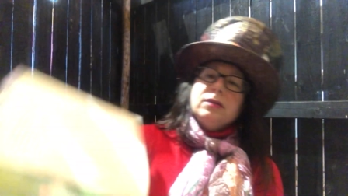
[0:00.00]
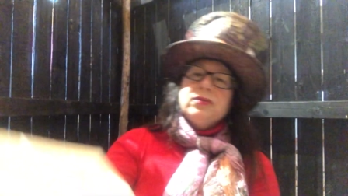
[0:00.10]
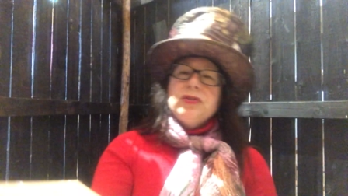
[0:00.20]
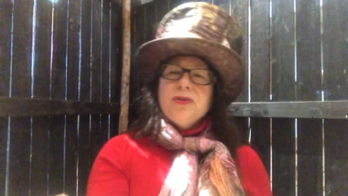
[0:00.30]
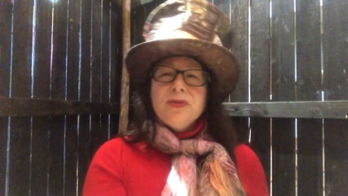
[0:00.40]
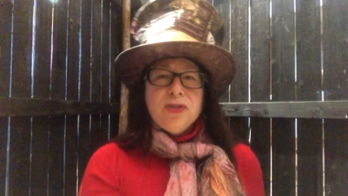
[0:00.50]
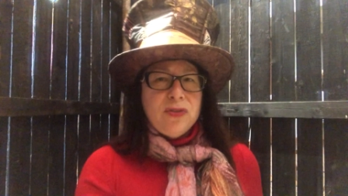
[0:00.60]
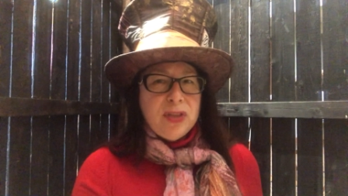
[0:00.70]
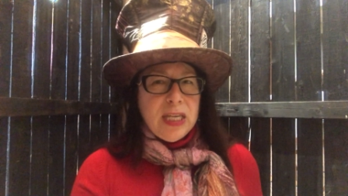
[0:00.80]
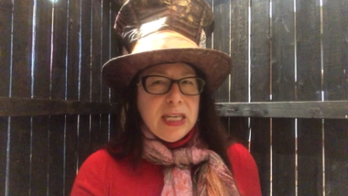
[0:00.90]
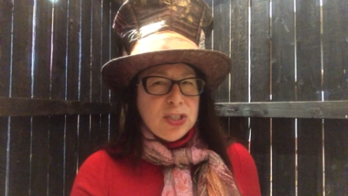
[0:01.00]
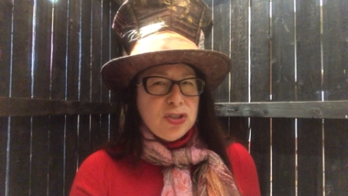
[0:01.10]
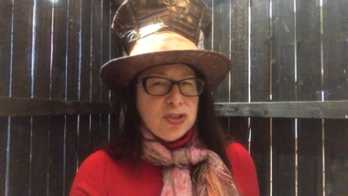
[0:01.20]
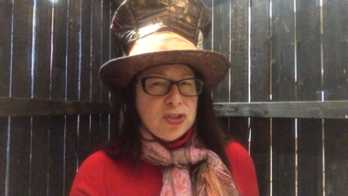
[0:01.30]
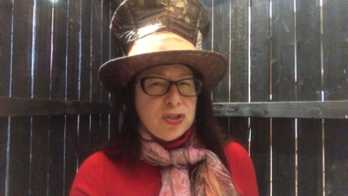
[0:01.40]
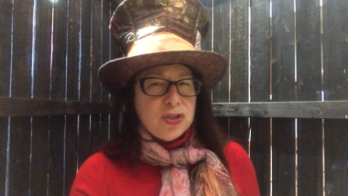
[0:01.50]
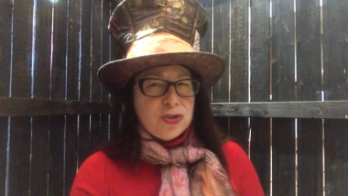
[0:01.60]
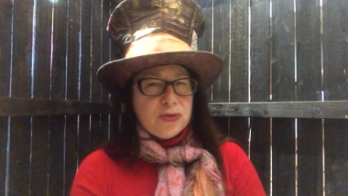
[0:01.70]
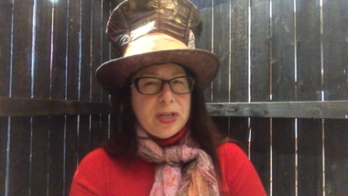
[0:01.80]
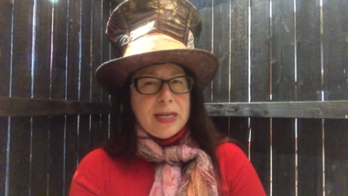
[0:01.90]
So do you think it's just a
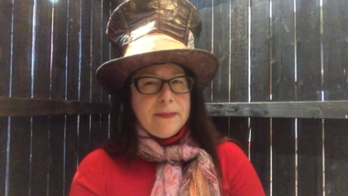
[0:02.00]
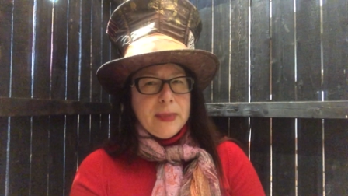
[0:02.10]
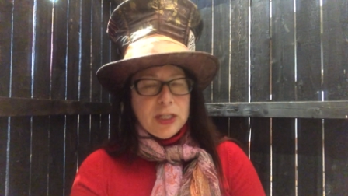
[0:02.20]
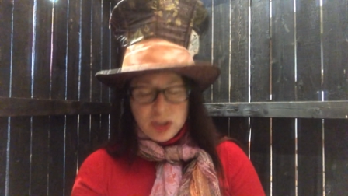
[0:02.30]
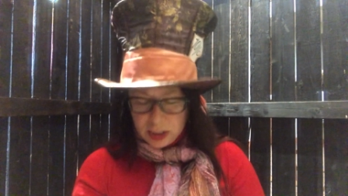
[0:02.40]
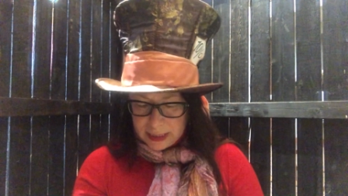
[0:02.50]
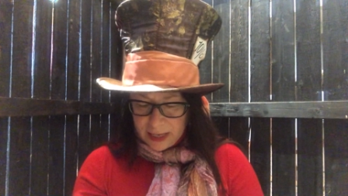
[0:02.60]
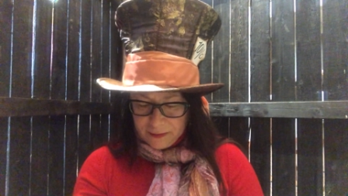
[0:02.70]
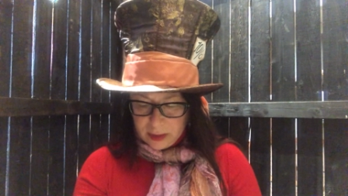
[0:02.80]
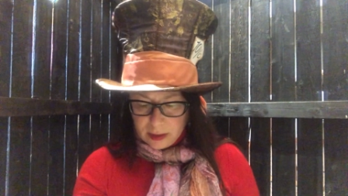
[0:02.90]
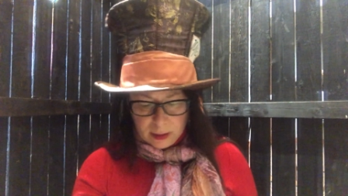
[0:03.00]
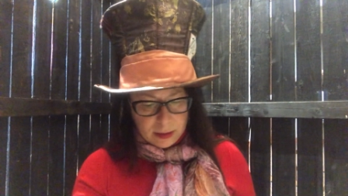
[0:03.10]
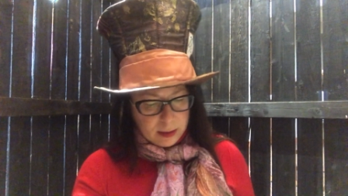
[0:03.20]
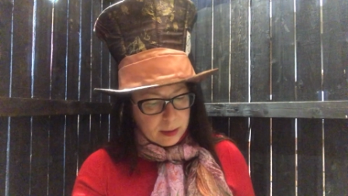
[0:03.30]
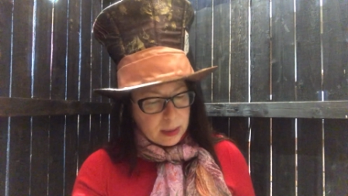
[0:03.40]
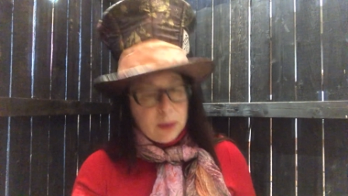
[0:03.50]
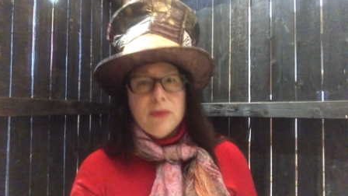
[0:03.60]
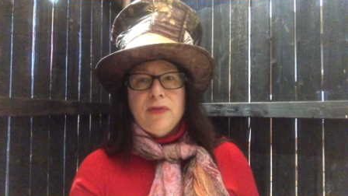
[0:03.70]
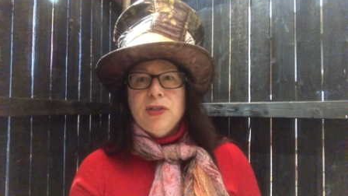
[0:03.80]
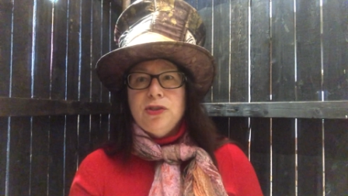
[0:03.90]
dream that she's having? I would
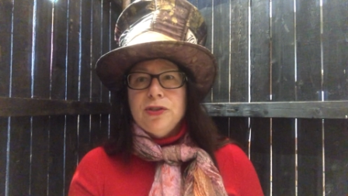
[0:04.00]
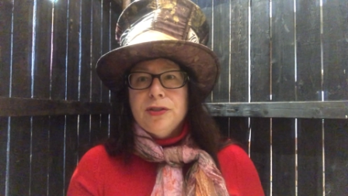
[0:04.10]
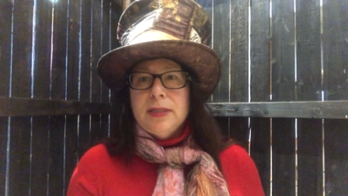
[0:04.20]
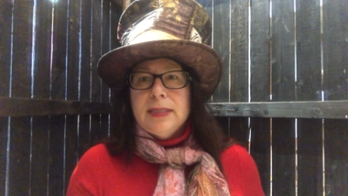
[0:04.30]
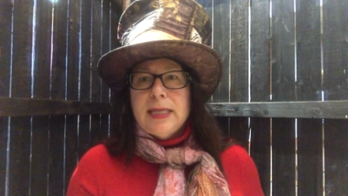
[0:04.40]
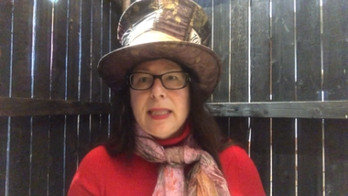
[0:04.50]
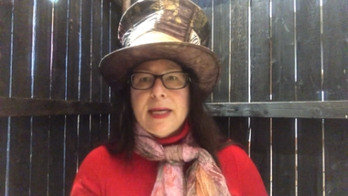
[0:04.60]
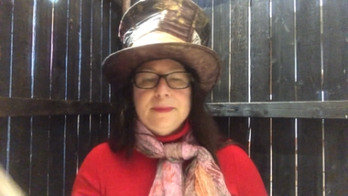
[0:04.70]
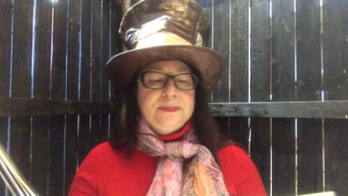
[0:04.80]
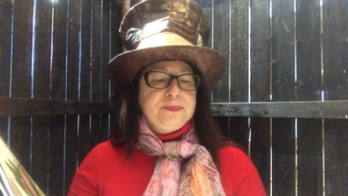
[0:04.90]
venture to say that.